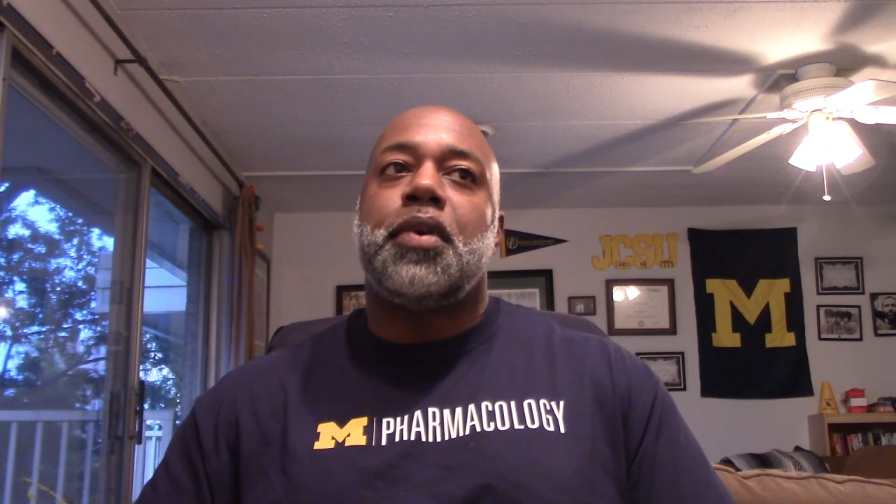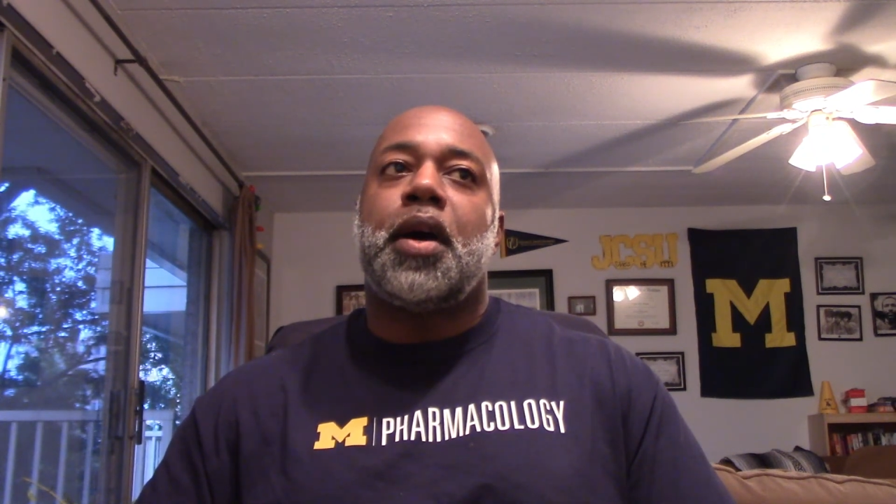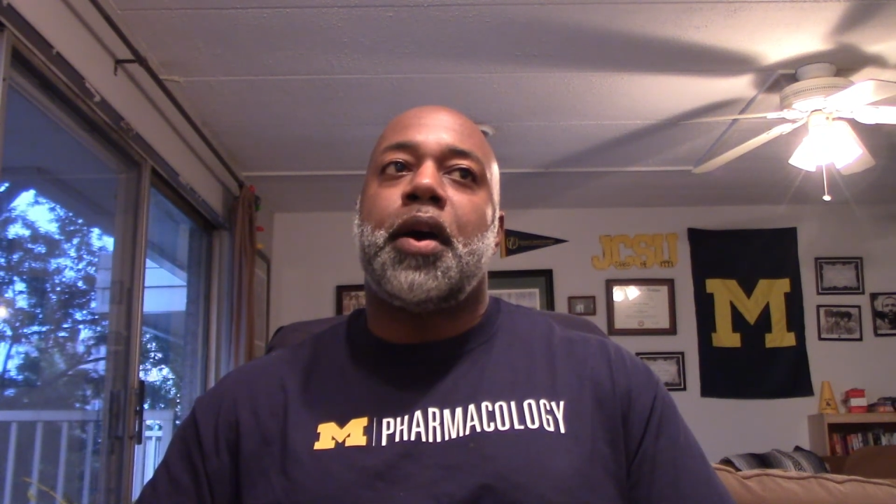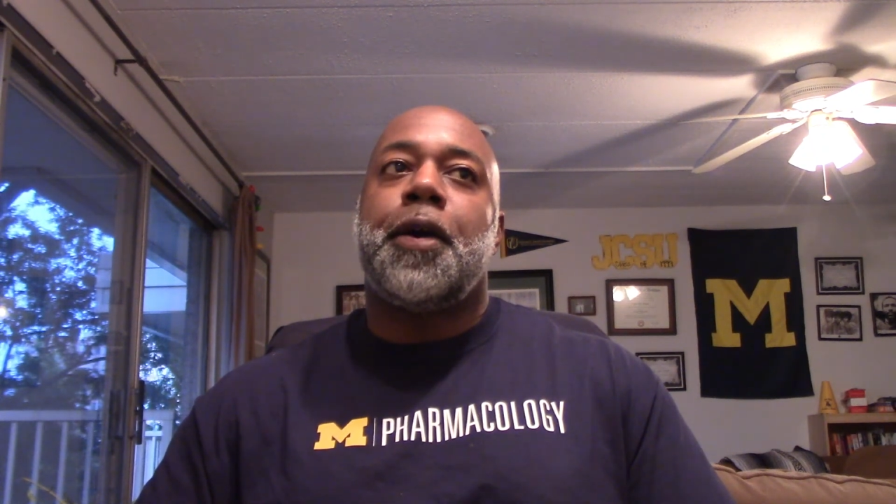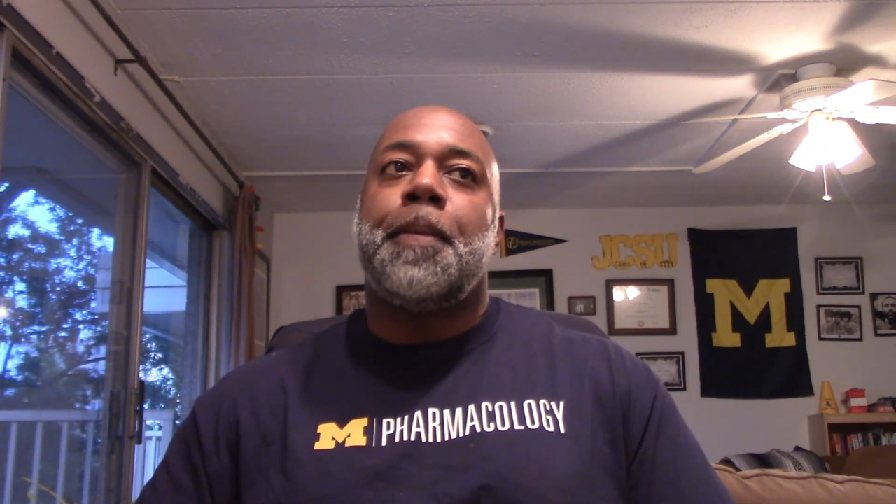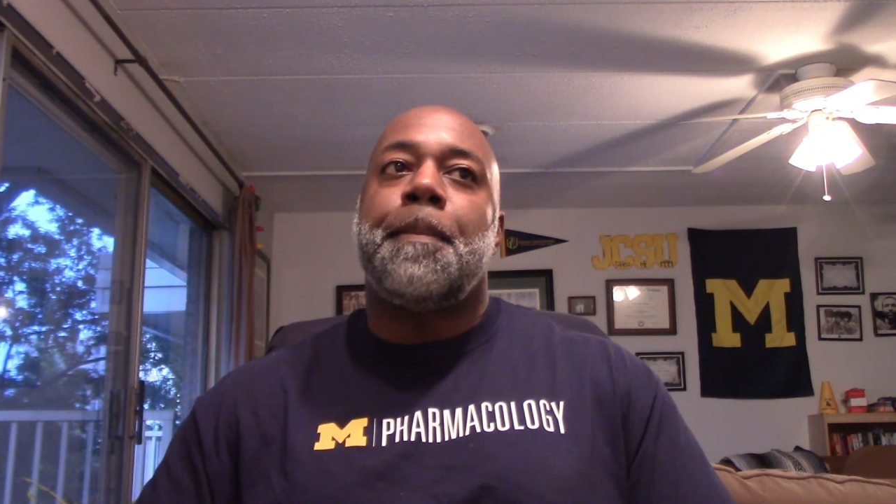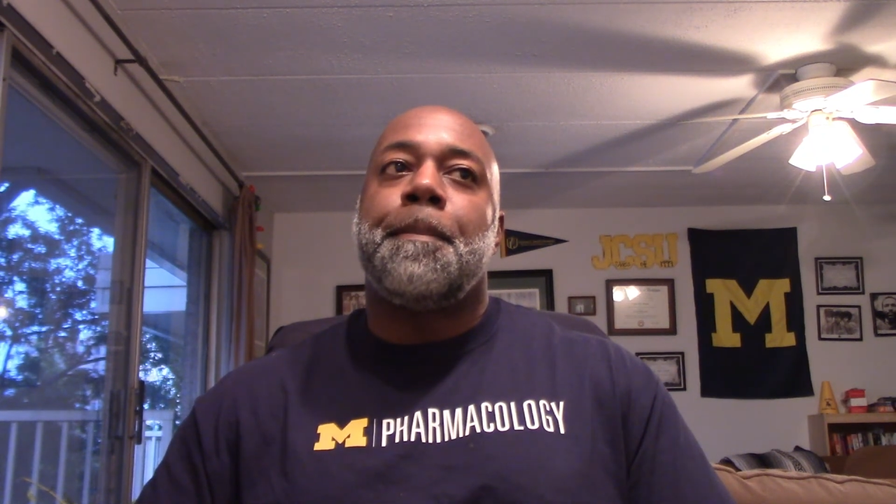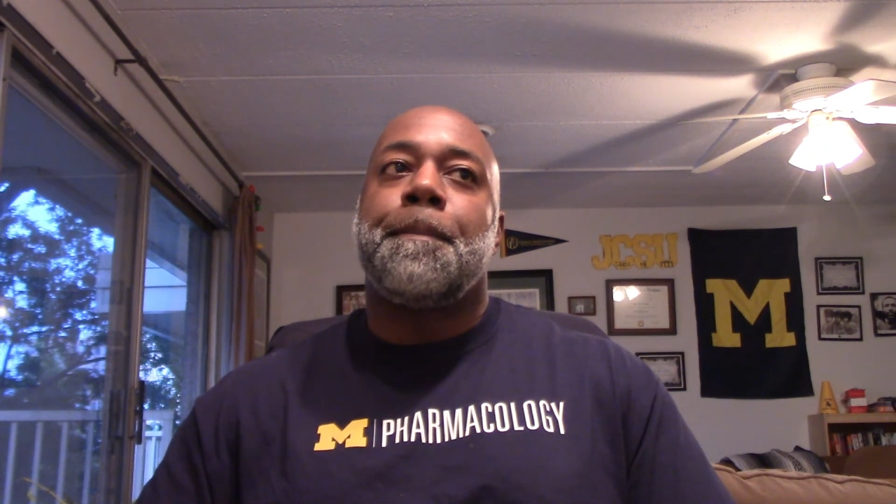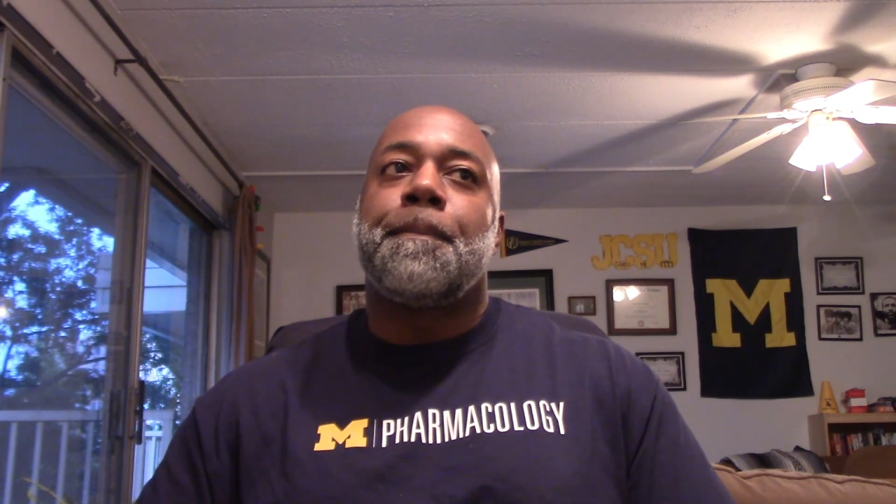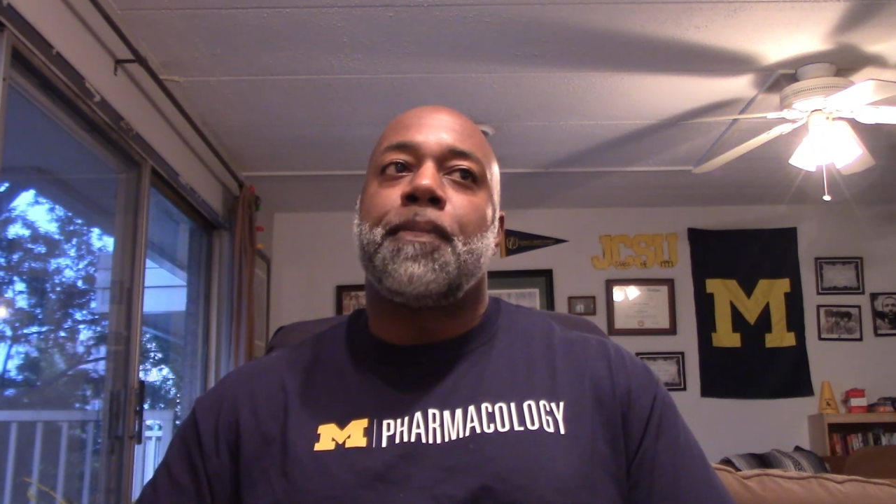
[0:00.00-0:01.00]

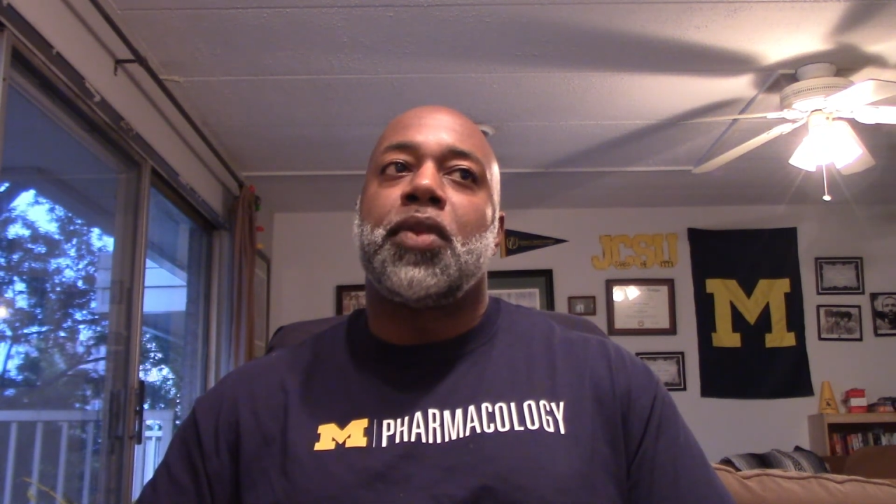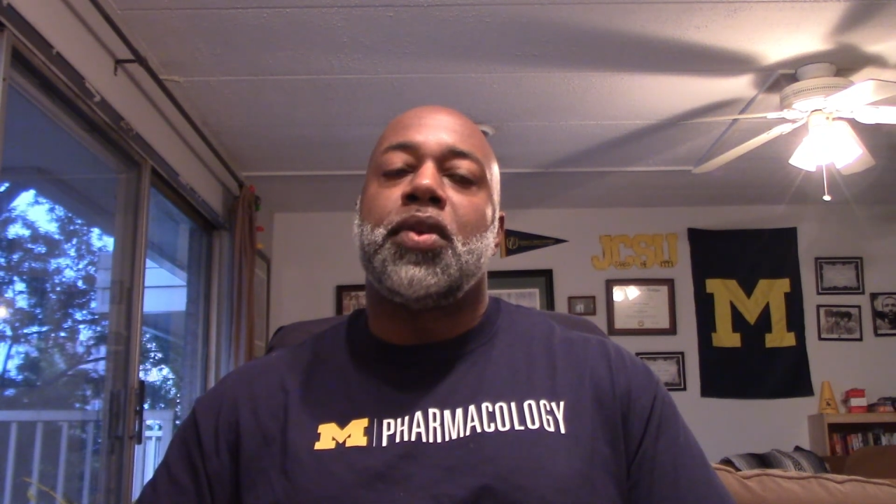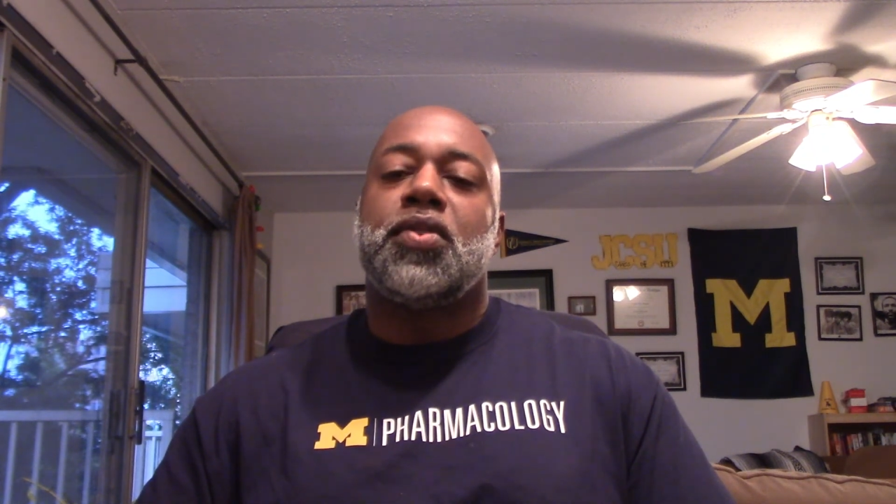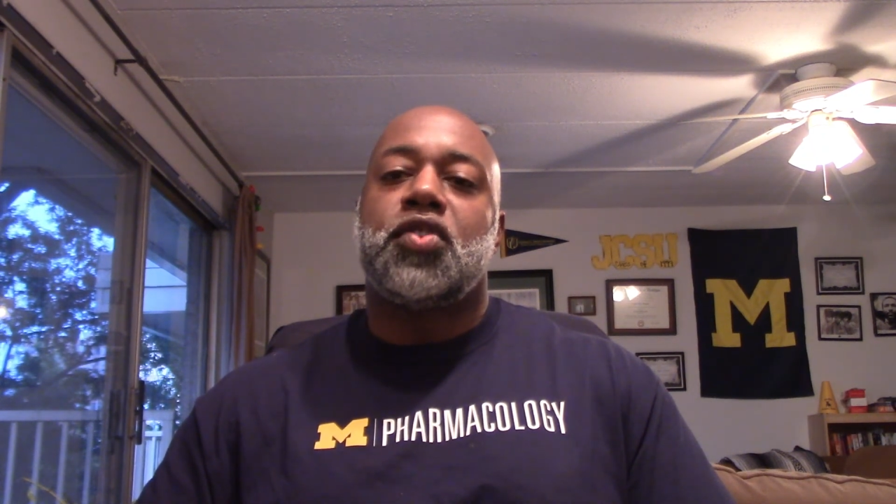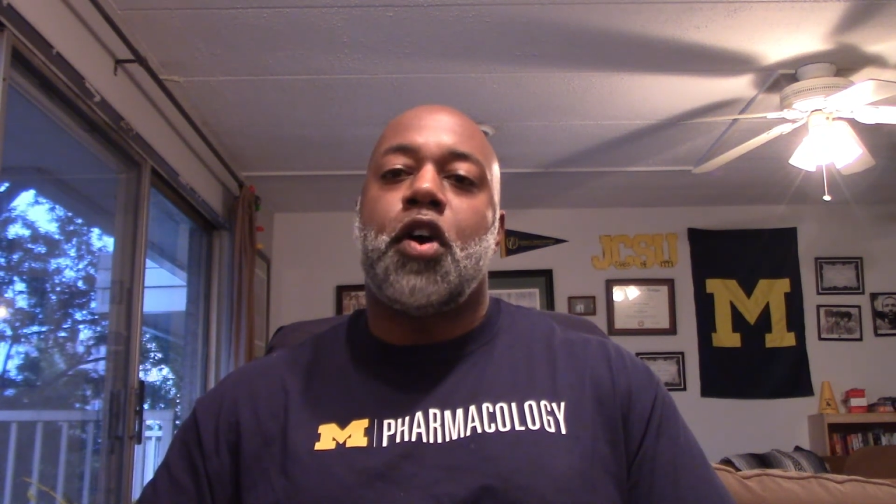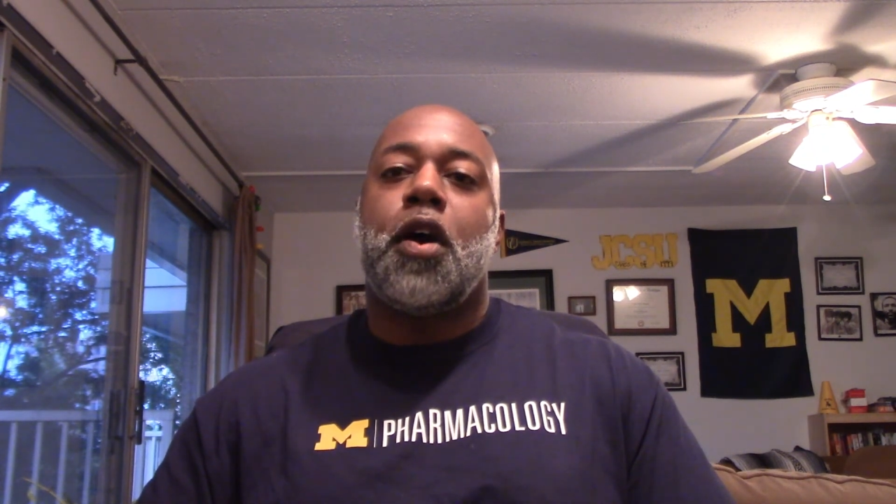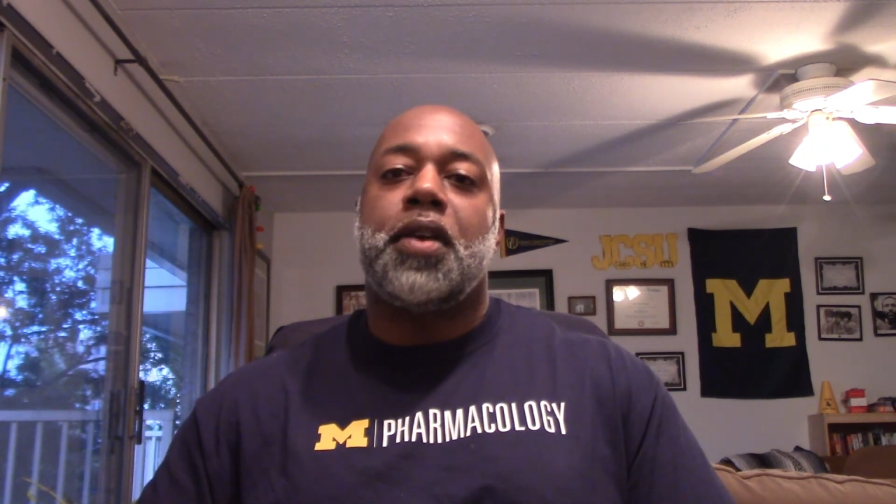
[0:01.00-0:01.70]
taught